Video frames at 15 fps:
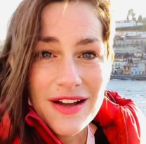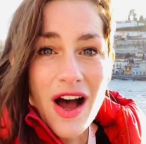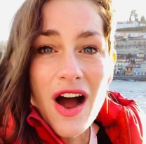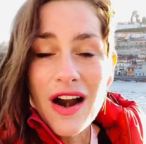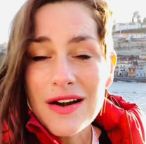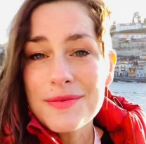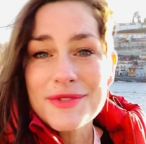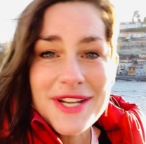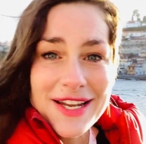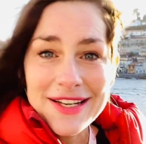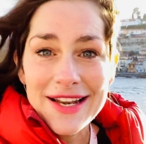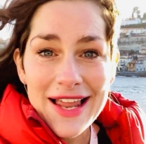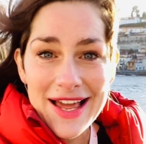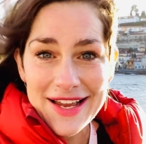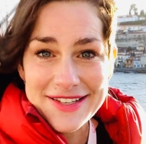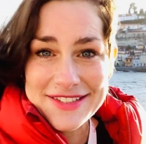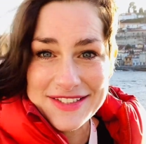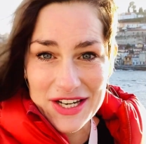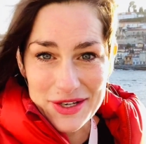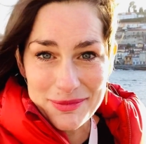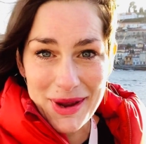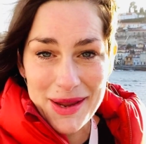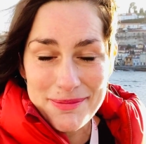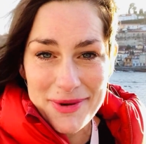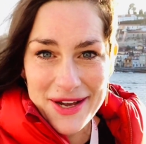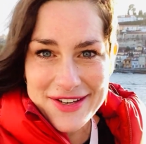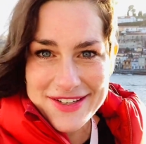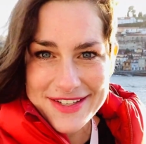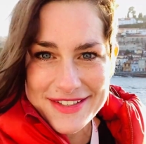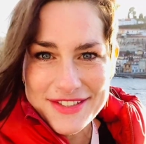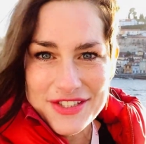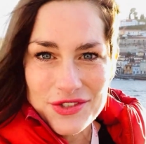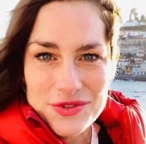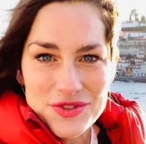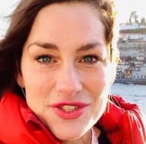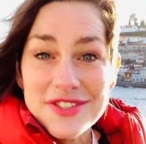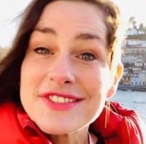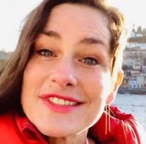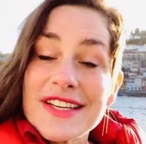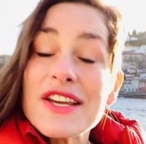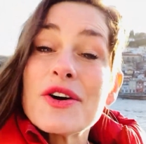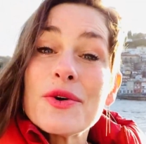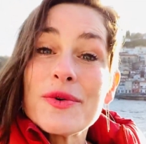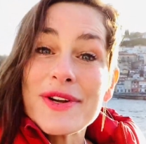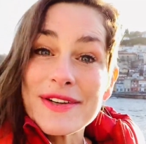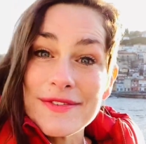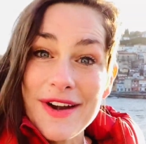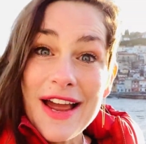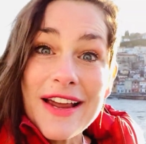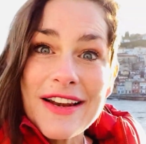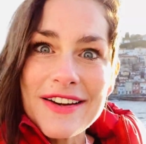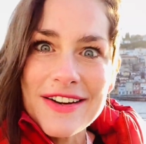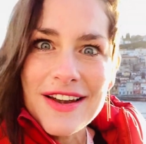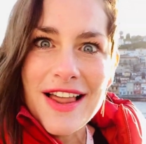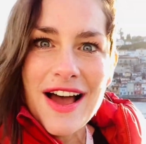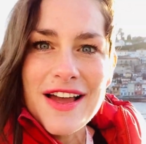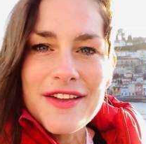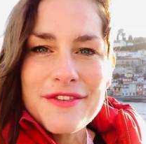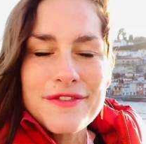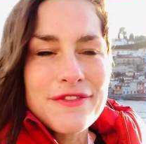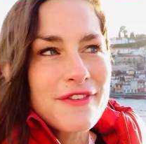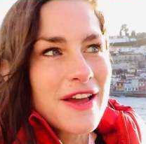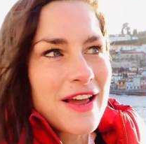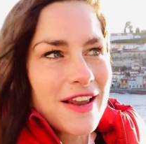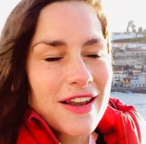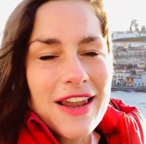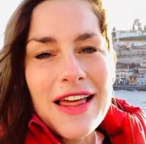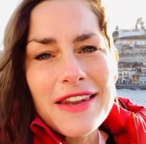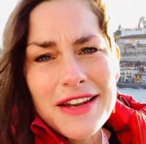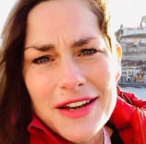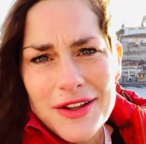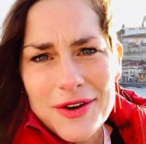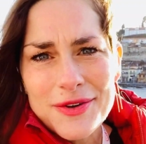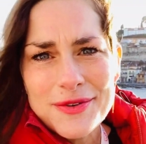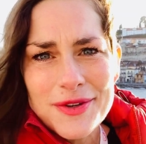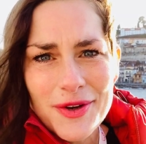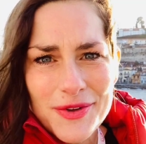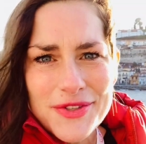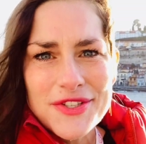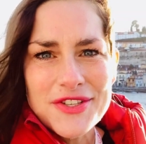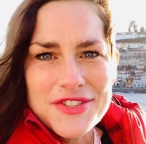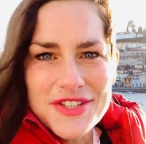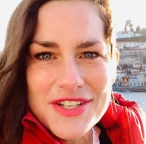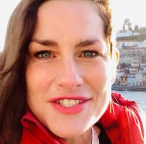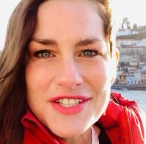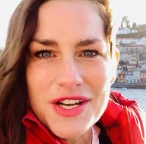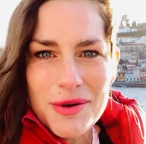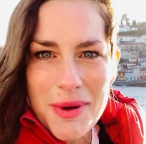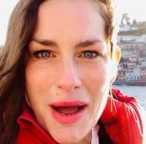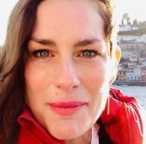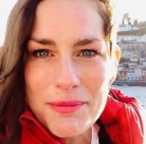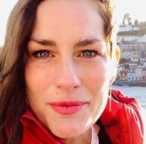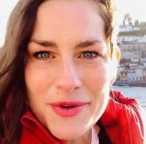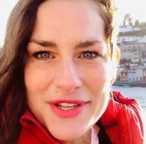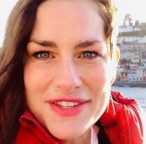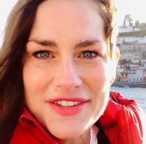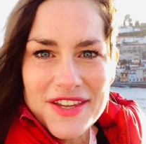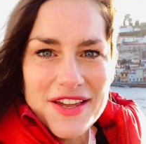arms and legs on my body to just deal with regular life, let alone also just come up with